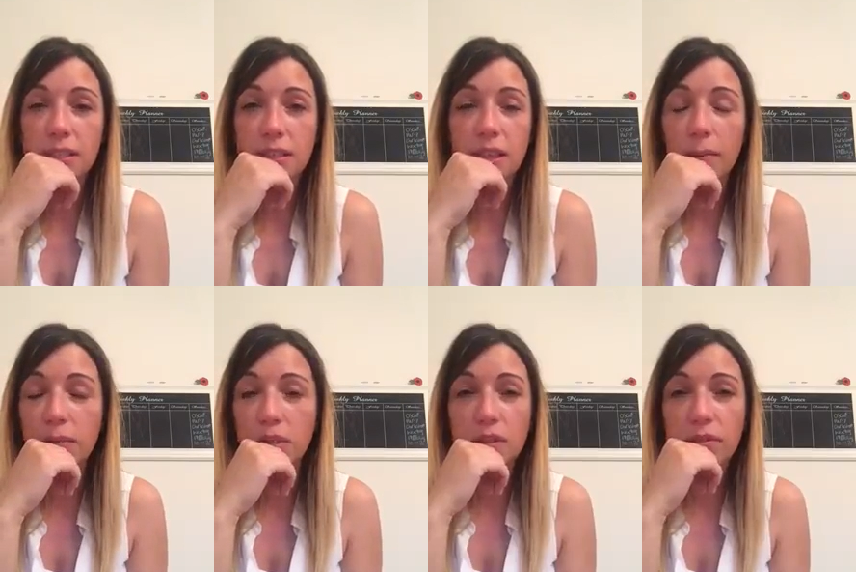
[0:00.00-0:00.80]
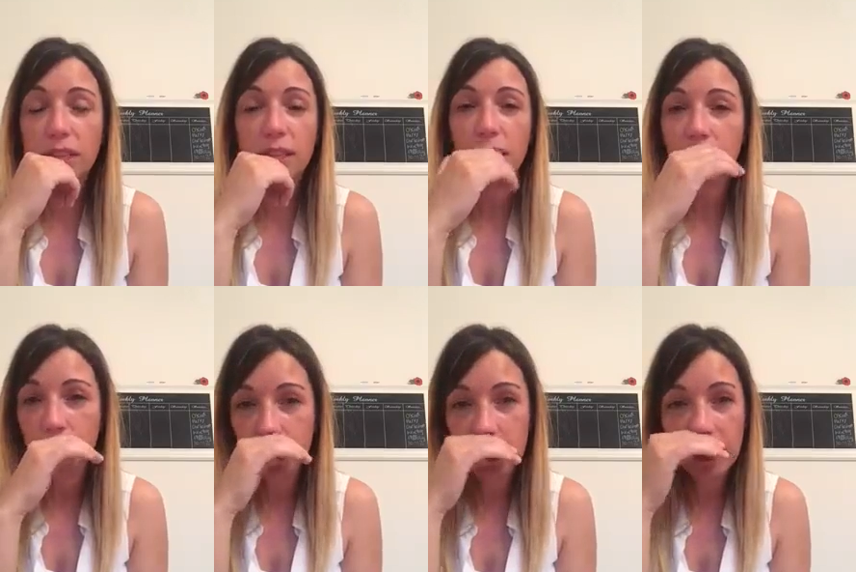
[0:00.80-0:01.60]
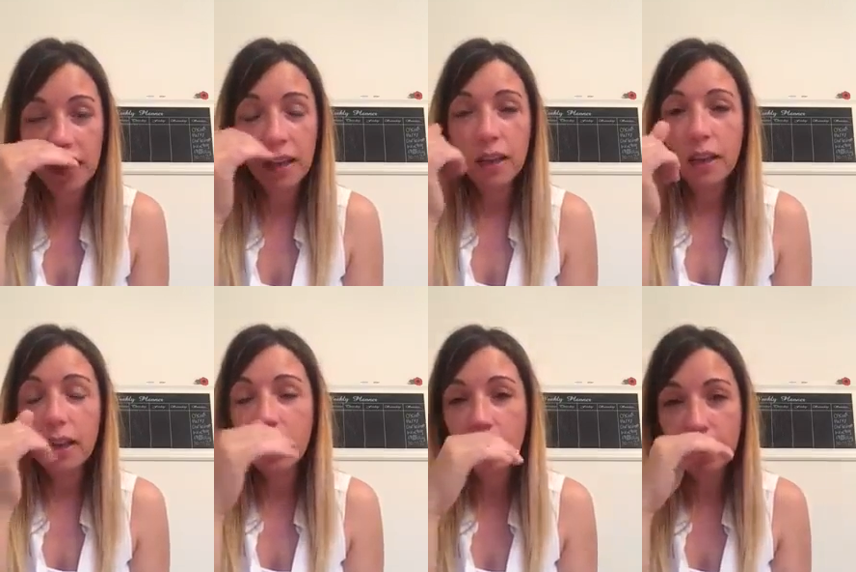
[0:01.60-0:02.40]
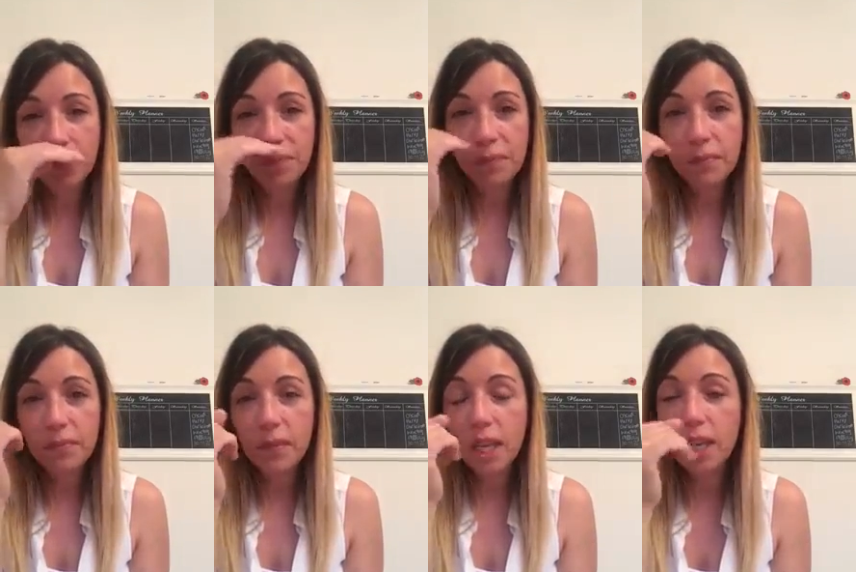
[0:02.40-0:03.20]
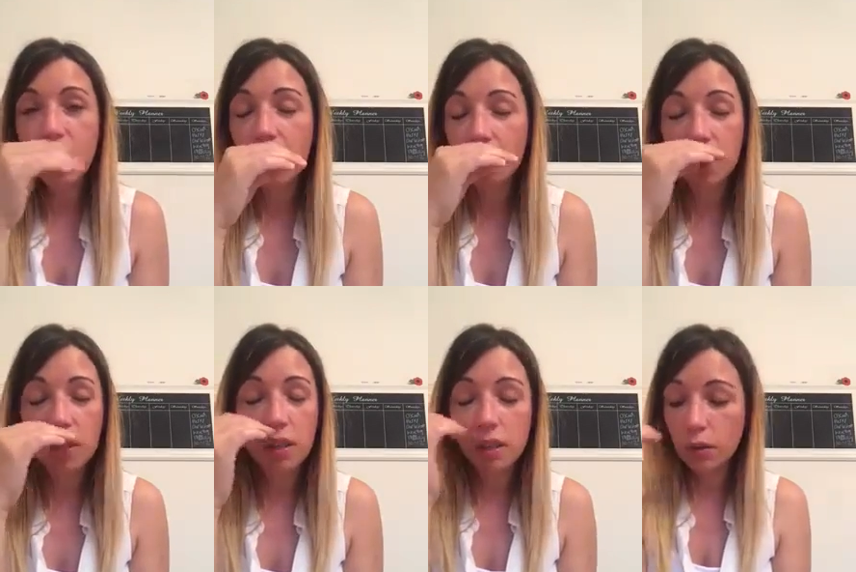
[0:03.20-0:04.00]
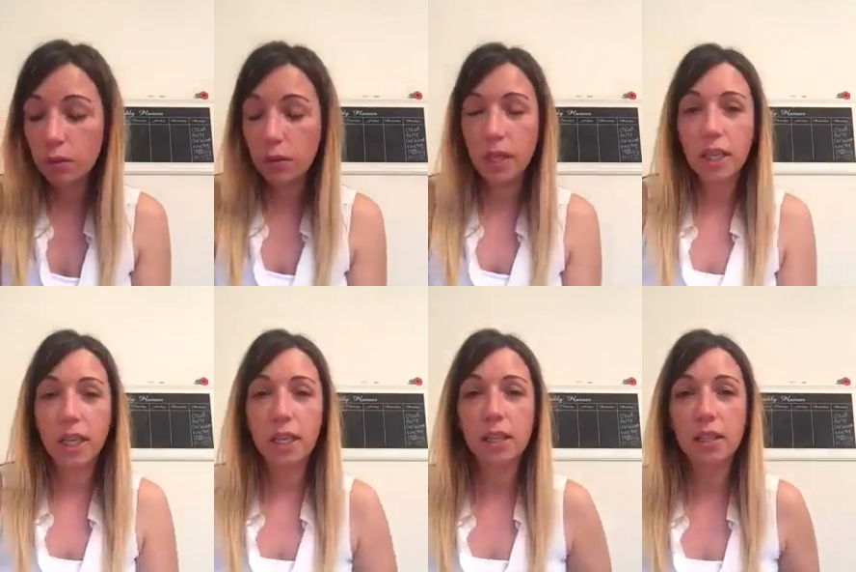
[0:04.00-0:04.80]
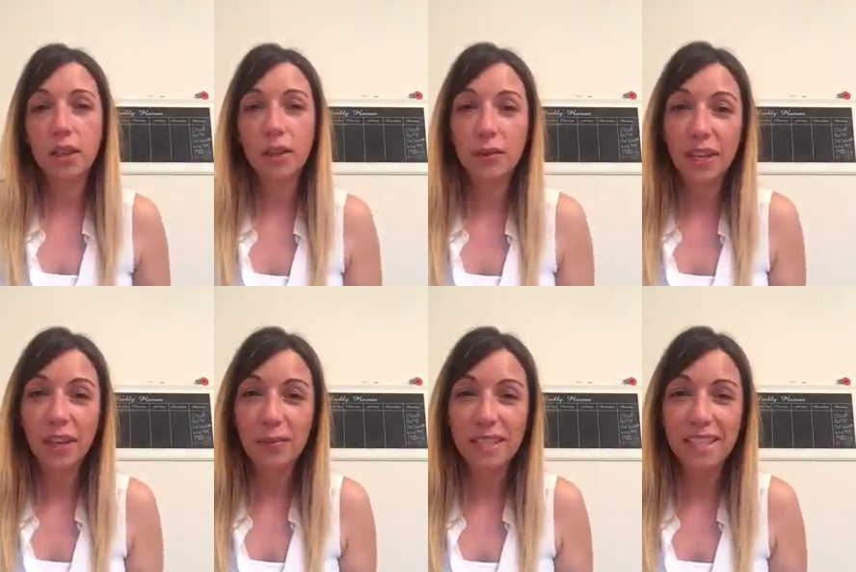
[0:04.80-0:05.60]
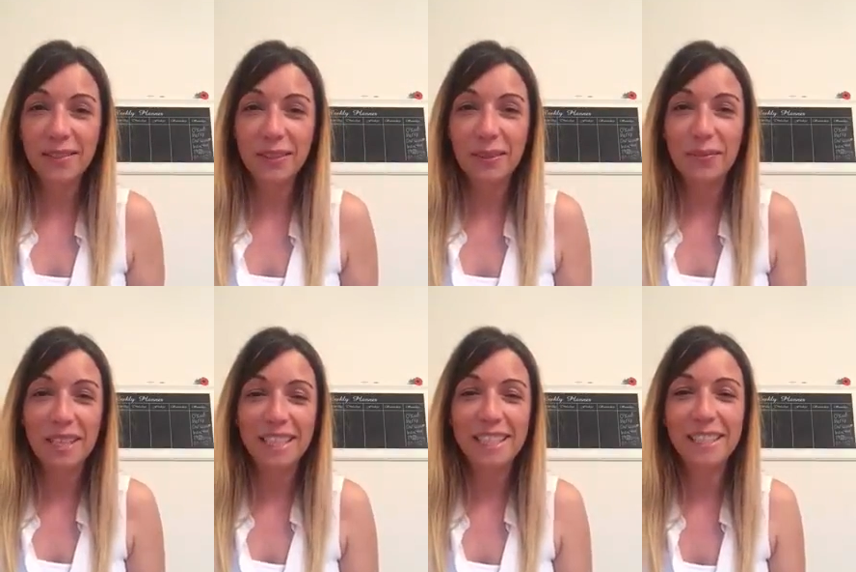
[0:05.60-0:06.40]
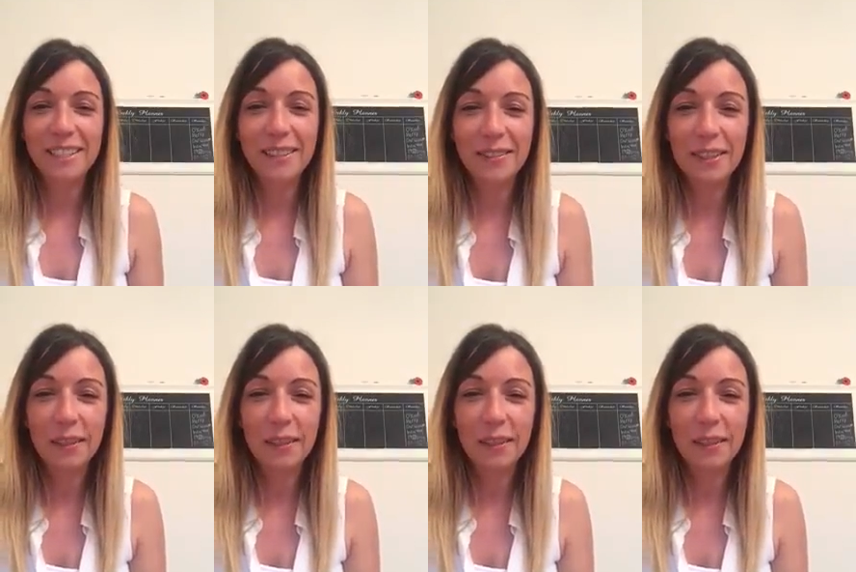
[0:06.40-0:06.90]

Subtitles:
It's absolutely fantastic, and I absolutely love working it. So hope it's helped somebody. See you soon.